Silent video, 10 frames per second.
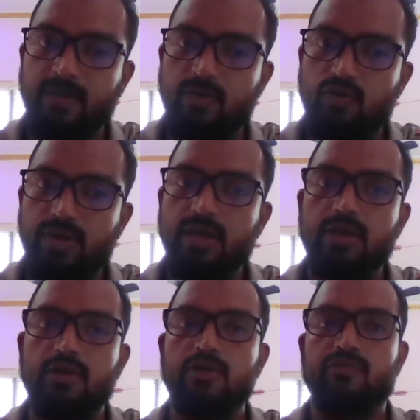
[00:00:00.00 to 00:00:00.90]
Okay,
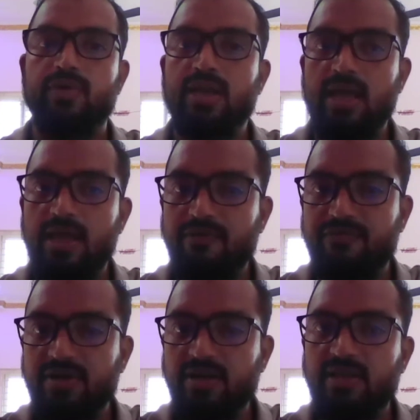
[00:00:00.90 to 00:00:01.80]
when I have
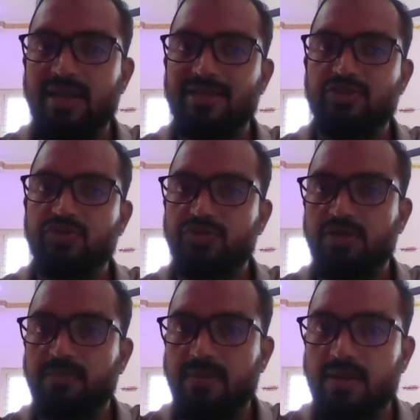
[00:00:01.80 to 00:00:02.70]
read the
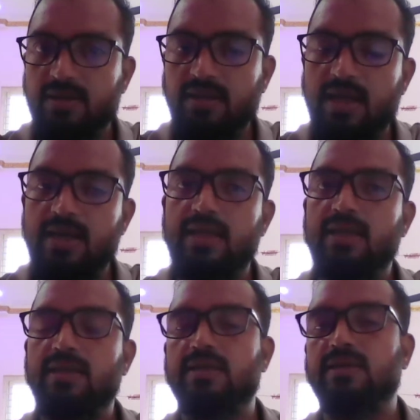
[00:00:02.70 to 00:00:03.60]
execution plan,
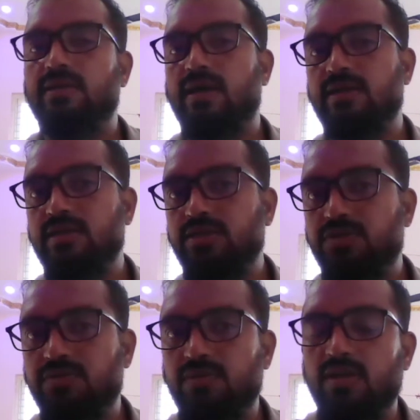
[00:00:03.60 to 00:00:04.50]
I
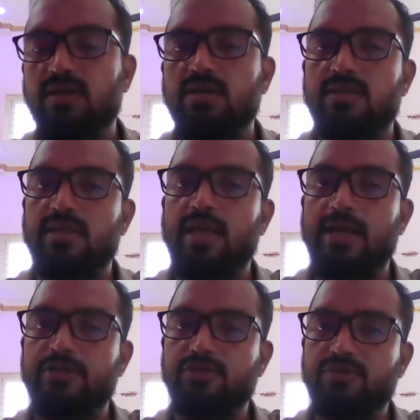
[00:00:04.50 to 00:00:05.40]
understood the
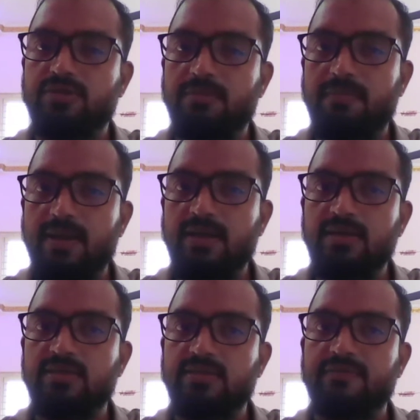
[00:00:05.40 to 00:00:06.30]
execution plan
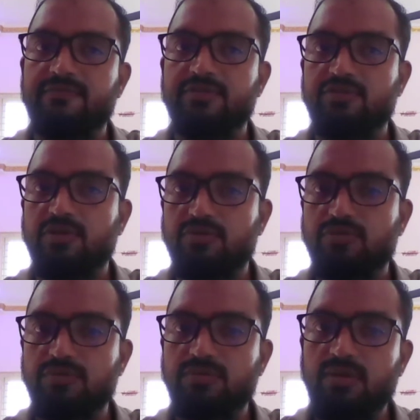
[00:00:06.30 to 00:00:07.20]
itself is not
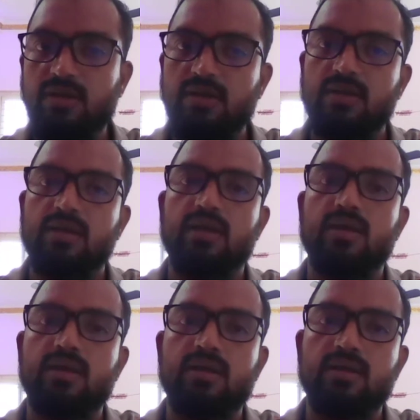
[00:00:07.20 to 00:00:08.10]
good.
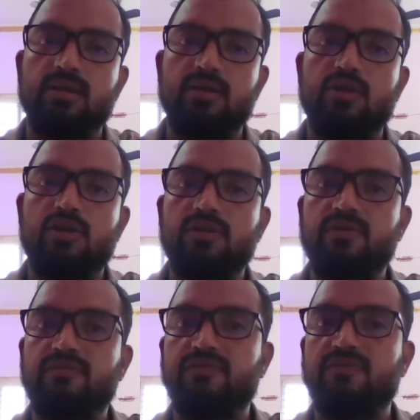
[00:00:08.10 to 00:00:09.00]
Lot
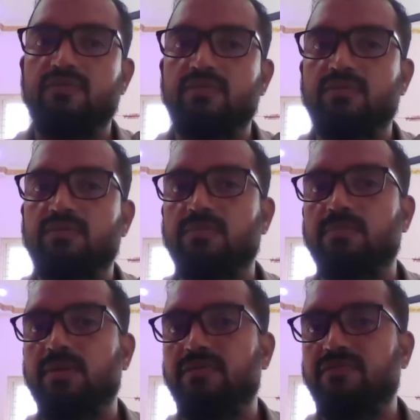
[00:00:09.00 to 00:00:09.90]
of
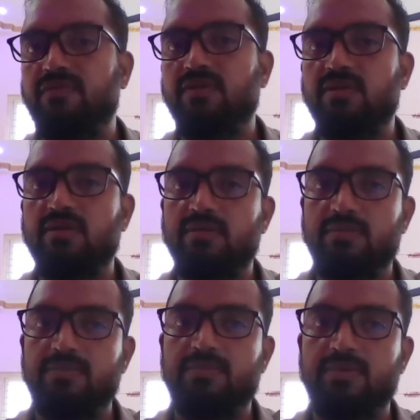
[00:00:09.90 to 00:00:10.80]
buffer
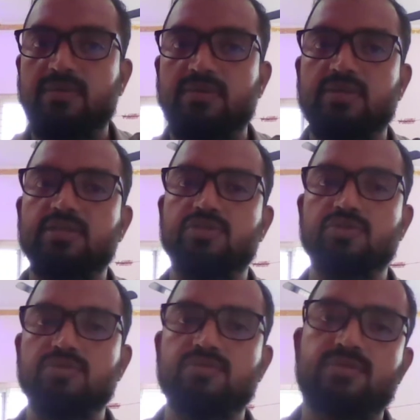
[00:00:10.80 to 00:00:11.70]
is
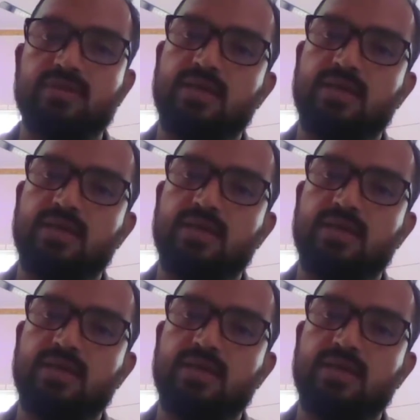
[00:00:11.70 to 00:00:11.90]
used.